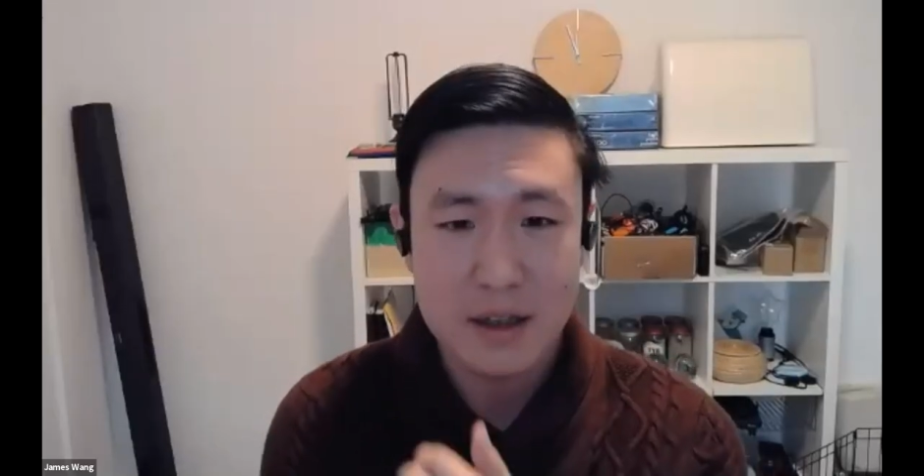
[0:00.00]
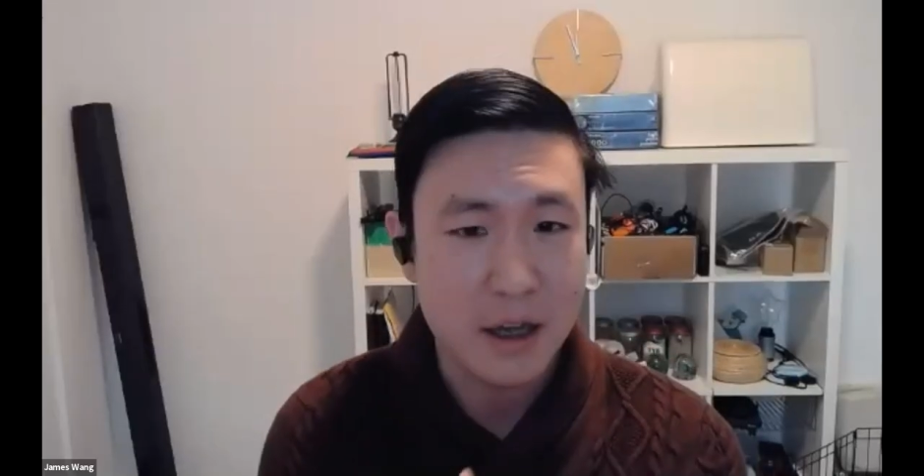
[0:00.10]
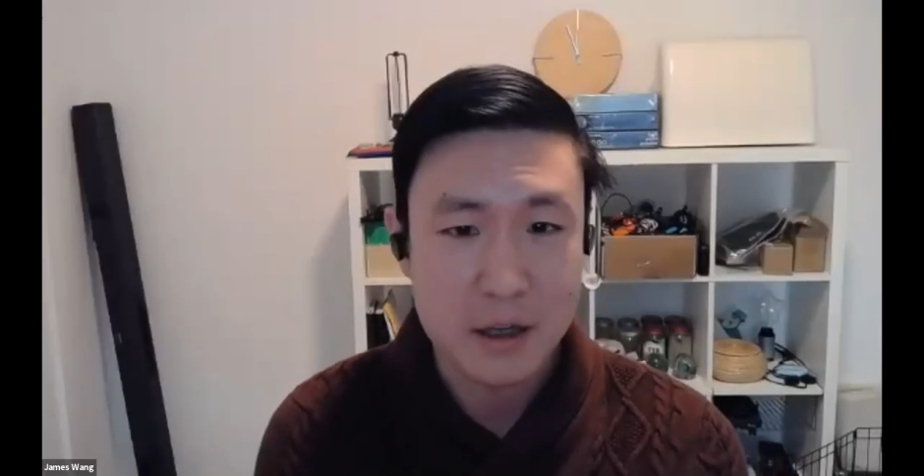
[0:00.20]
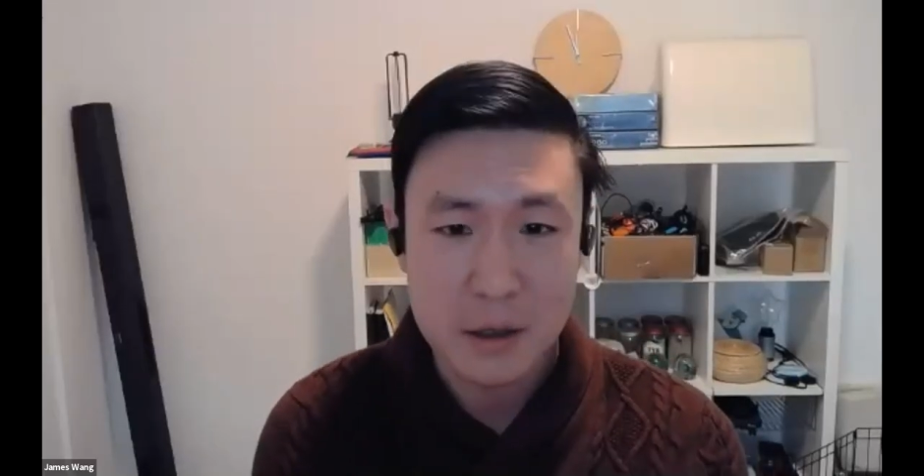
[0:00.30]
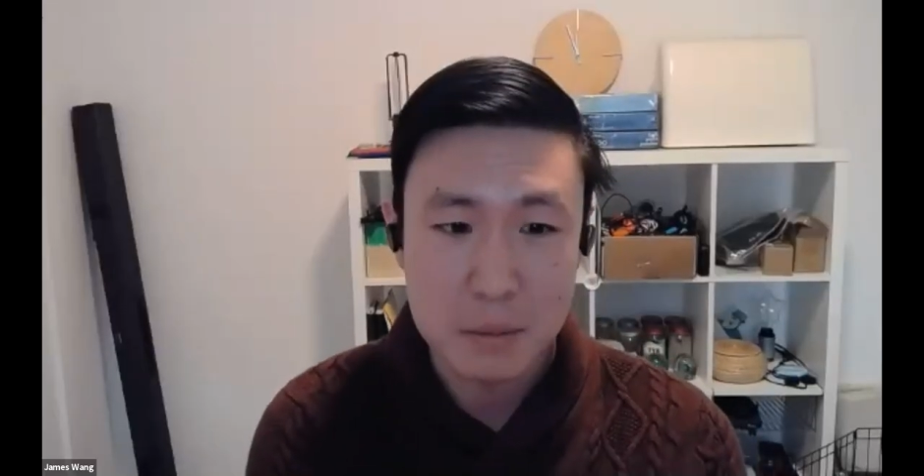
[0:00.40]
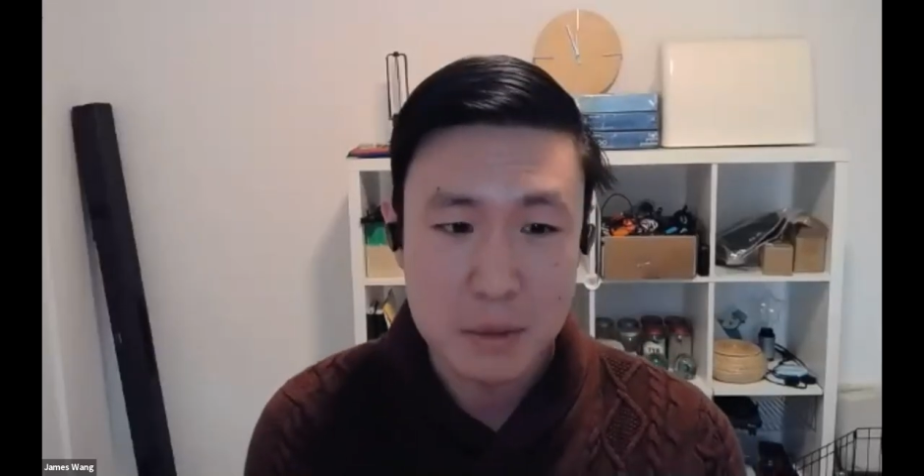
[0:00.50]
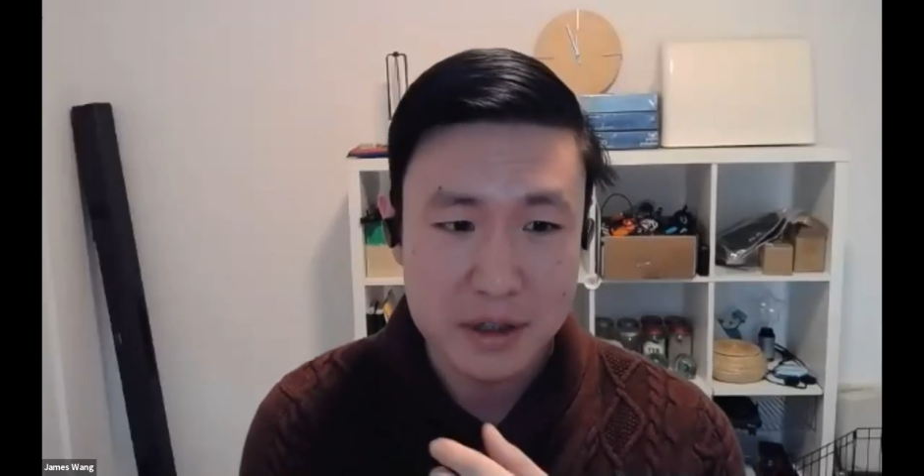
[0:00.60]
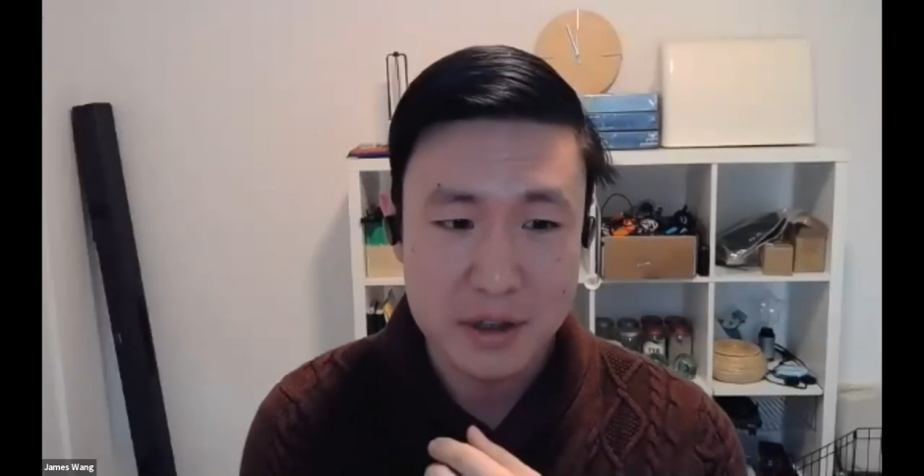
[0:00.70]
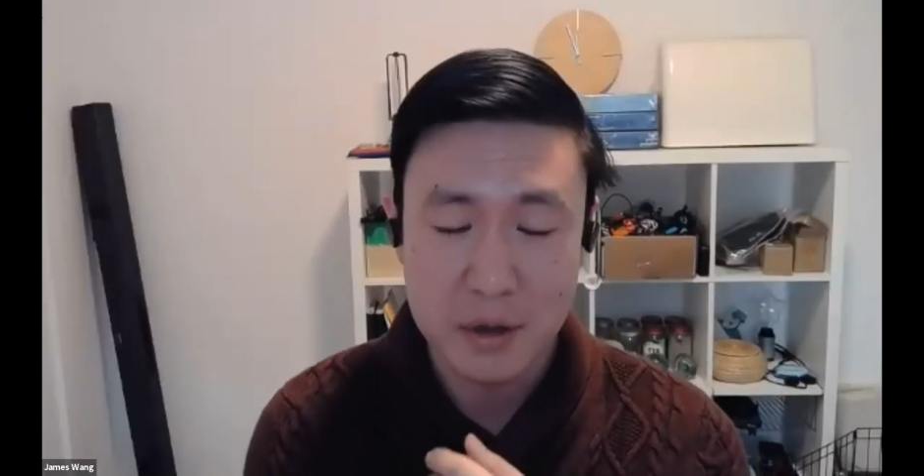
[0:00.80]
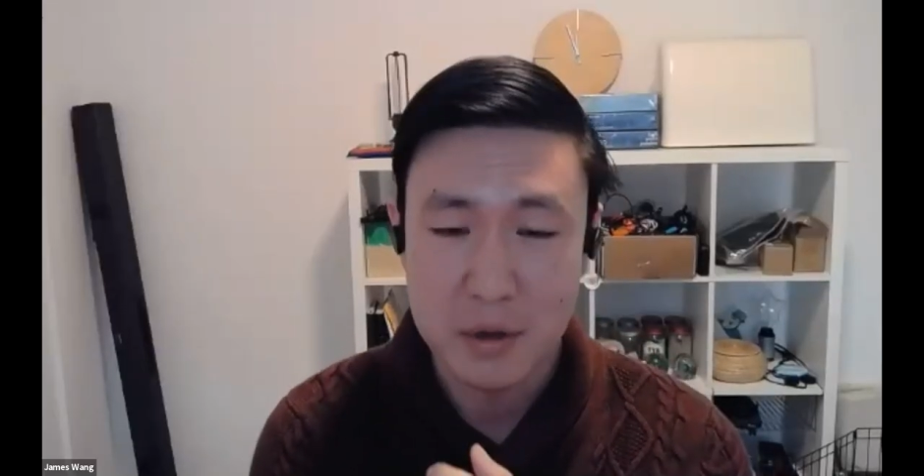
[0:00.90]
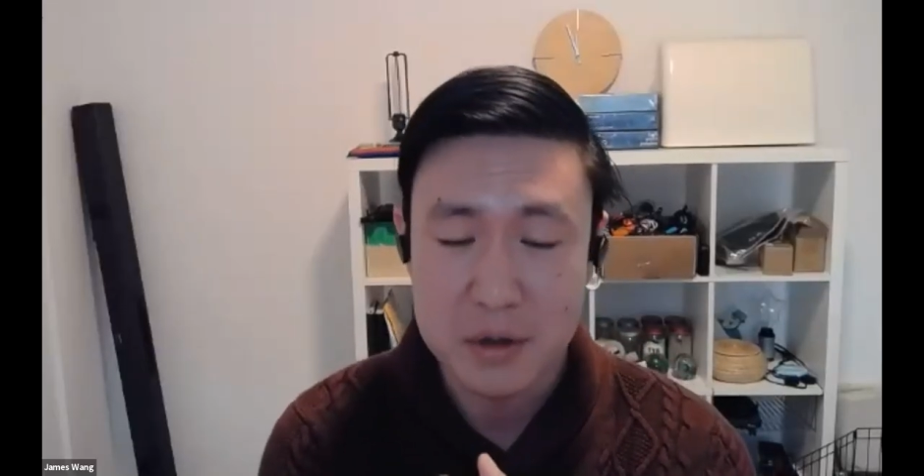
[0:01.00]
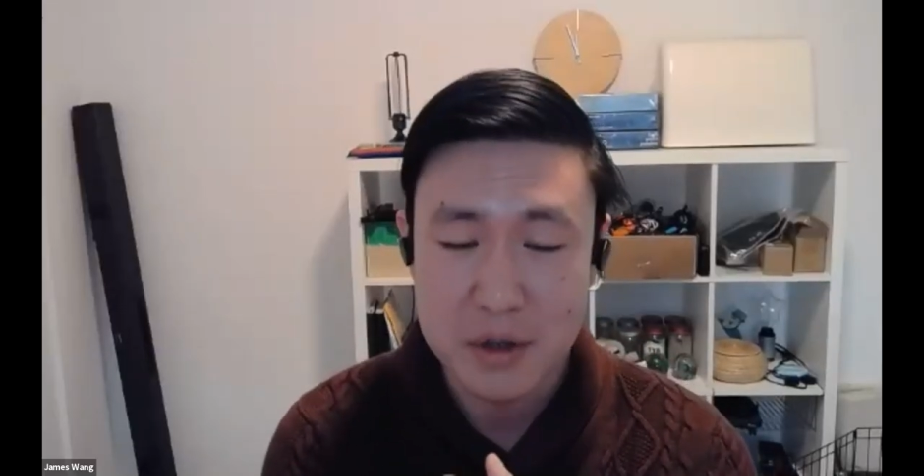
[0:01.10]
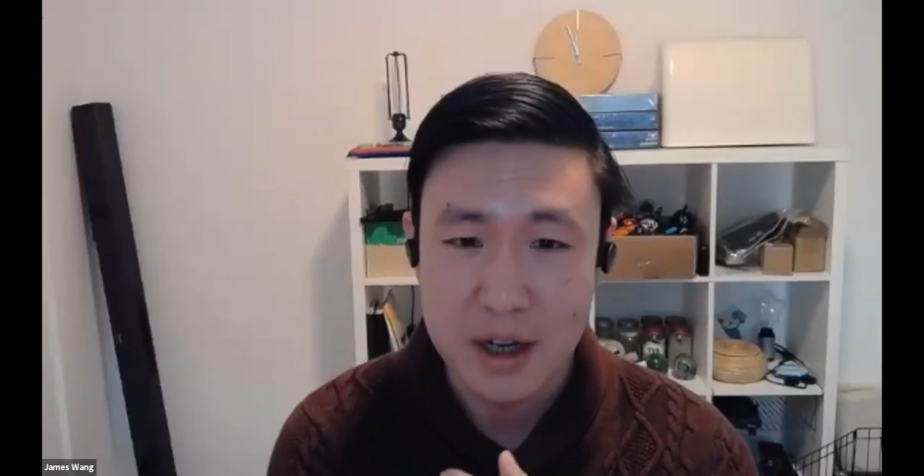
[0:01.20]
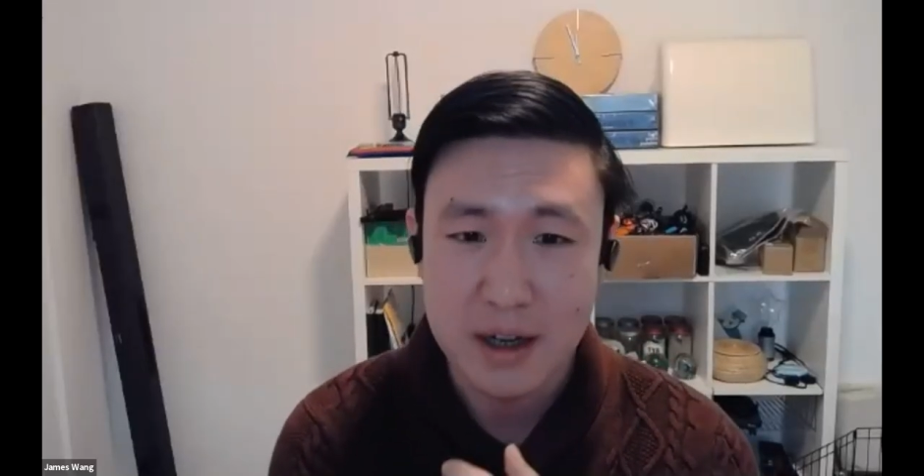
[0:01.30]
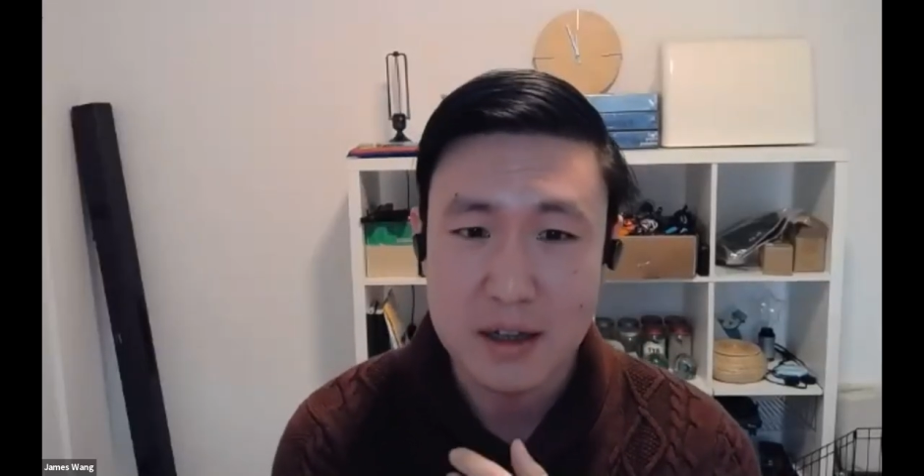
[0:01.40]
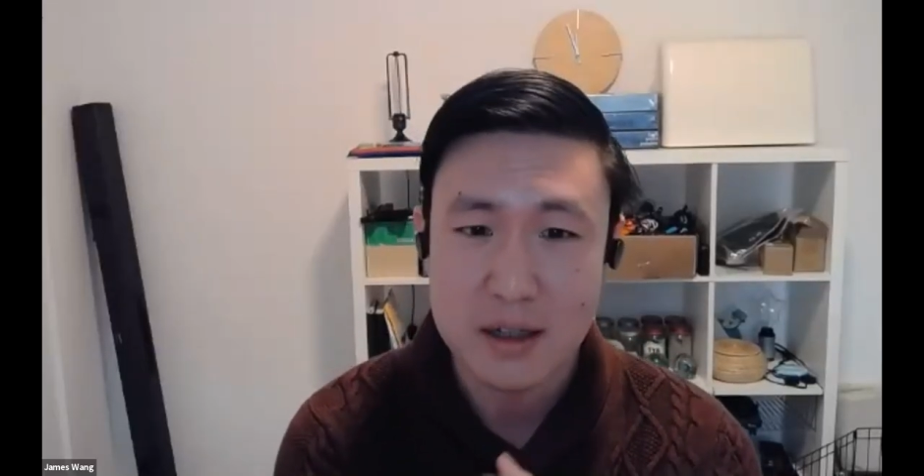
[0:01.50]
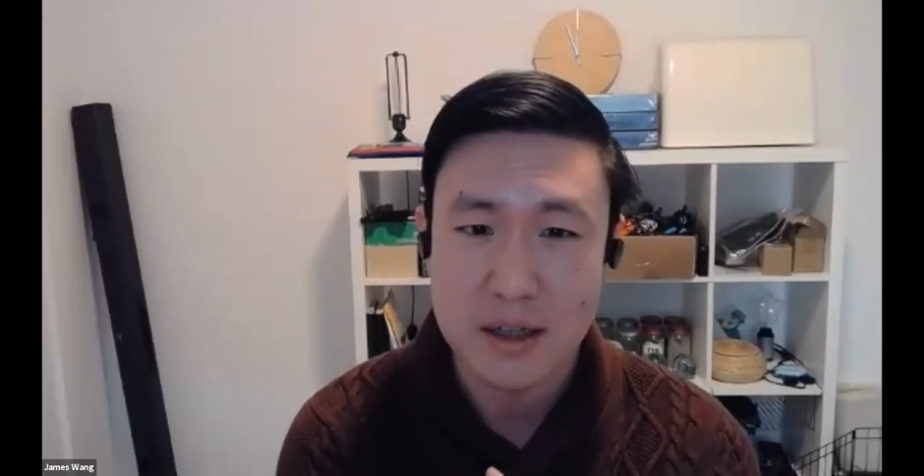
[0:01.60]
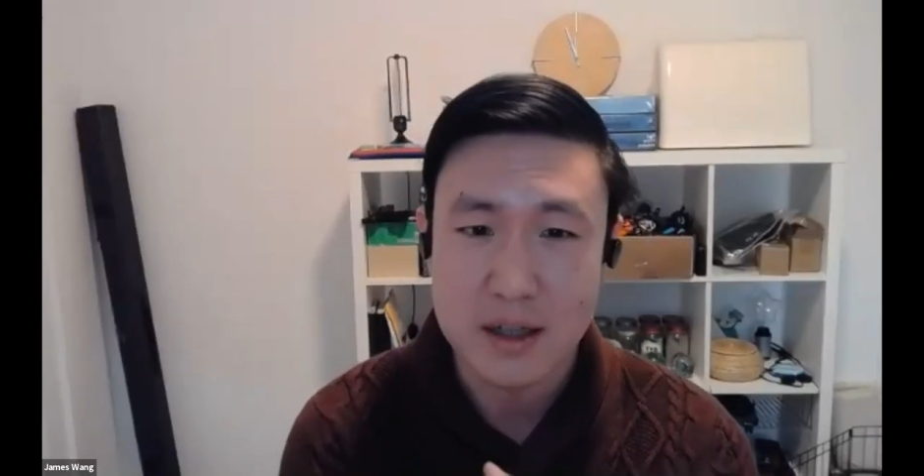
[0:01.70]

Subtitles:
I completely agree with Jacqueline.